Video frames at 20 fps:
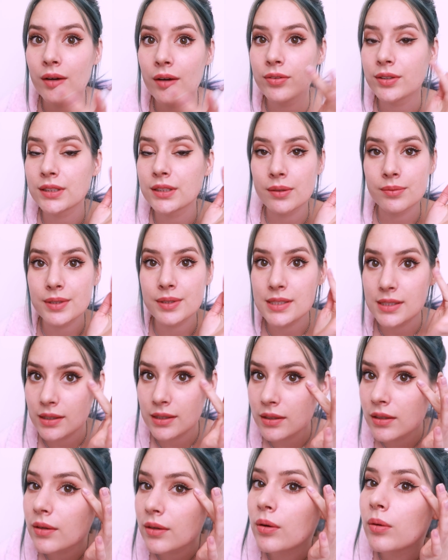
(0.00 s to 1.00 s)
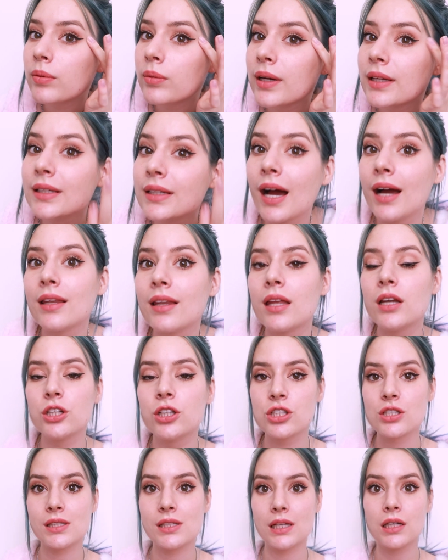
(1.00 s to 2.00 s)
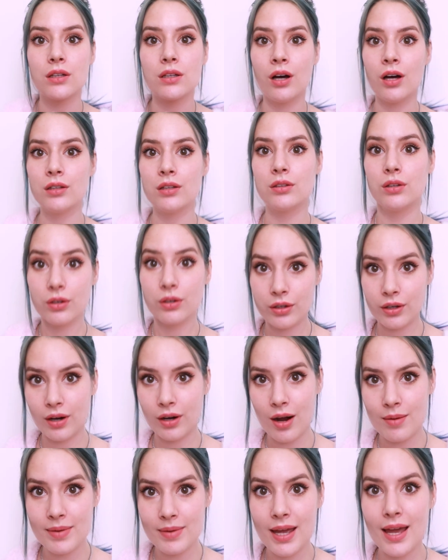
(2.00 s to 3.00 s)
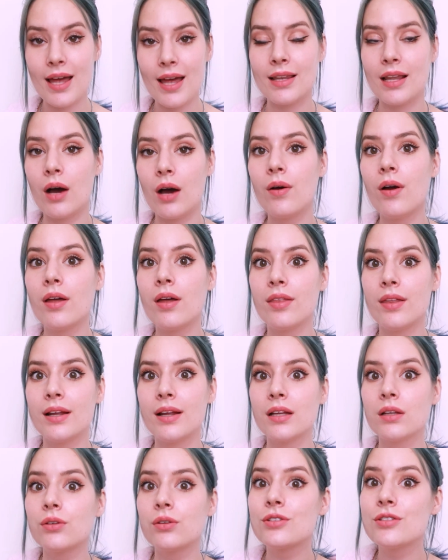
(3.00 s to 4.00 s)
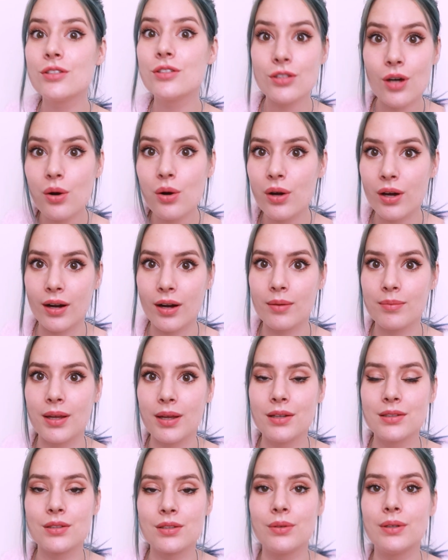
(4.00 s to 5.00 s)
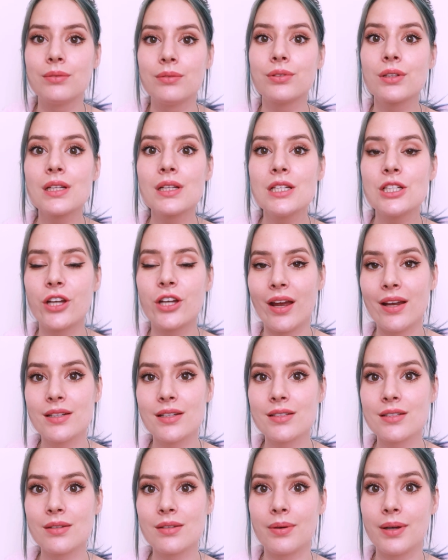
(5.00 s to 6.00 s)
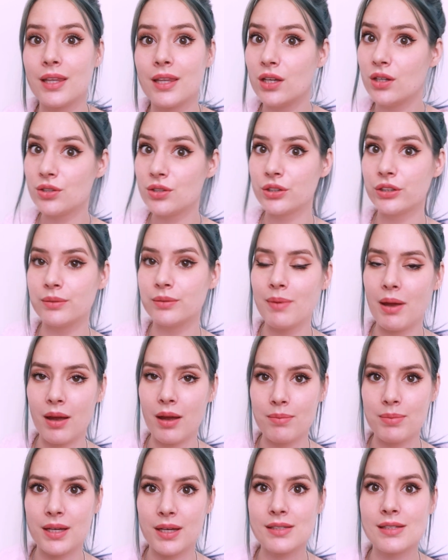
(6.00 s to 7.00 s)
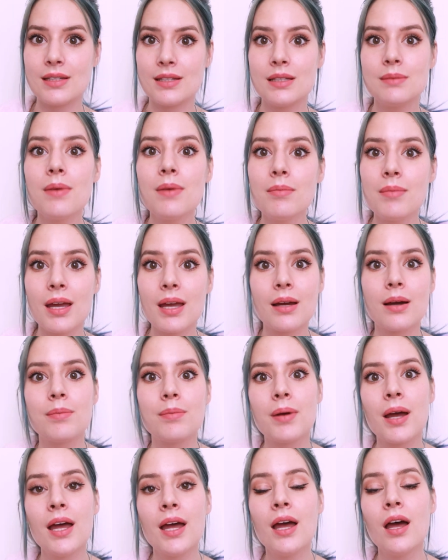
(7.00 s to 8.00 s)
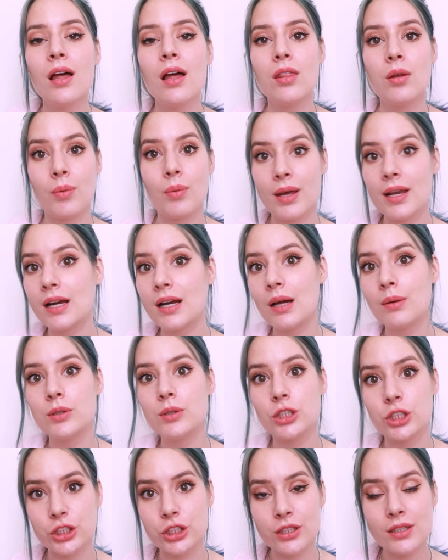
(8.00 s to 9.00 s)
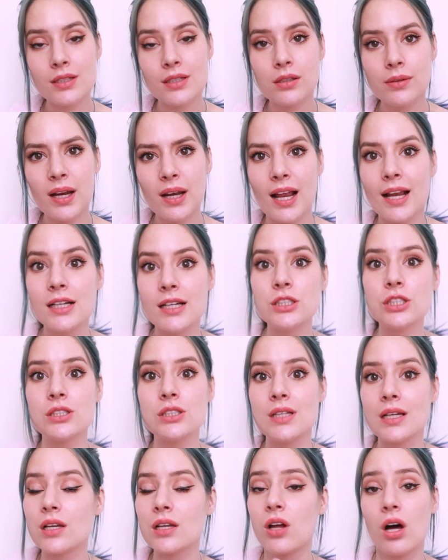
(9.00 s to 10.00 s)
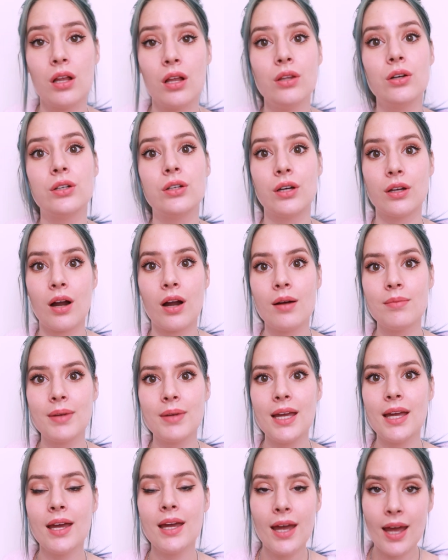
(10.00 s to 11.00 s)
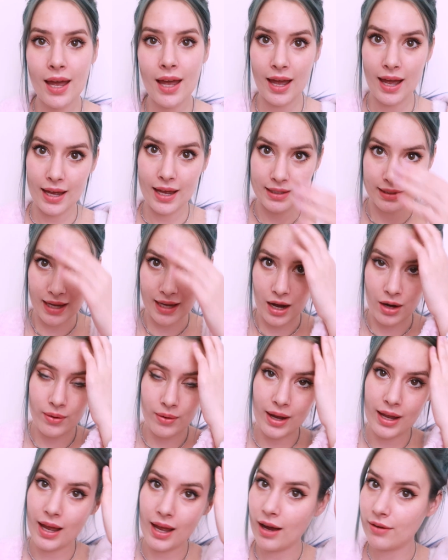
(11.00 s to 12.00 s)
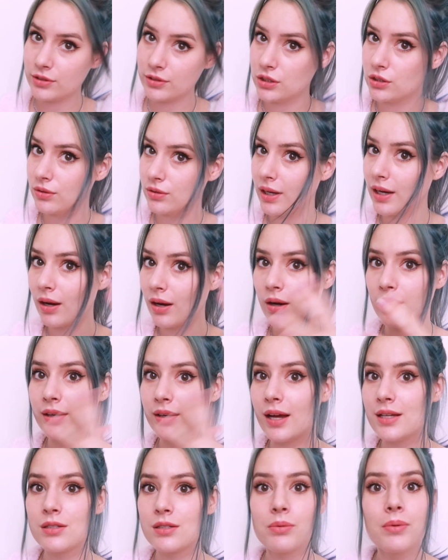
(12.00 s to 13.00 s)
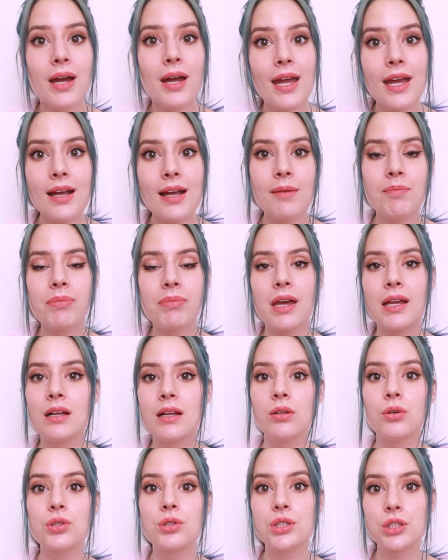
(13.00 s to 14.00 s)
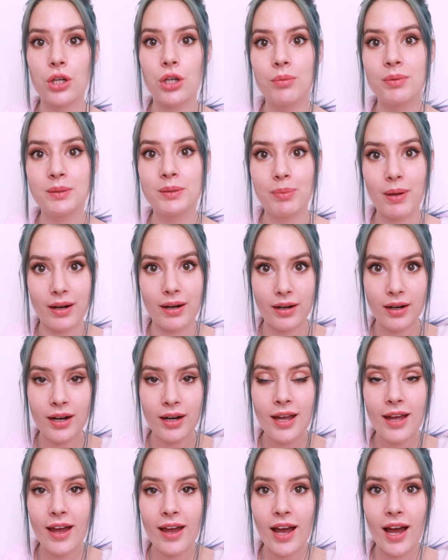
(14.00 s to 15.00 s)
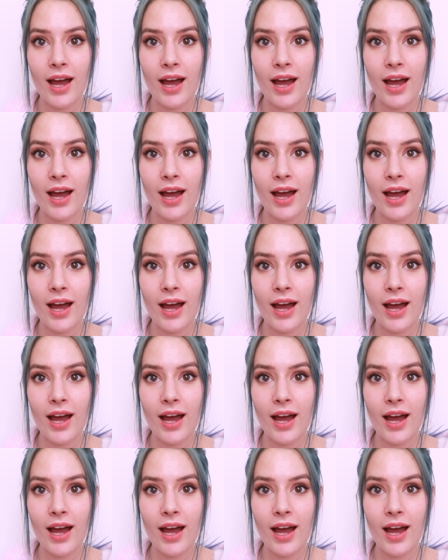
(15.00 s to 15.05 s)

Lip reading: for some reason, a winged eyeliner just did not look good on me, and now I think it looks so good on me. So it really changes the way that you do your makeup, because I did my makeup the way that I would usually do it and it just did not look good on me, and now I have to do like a nice wing and it looks so much better.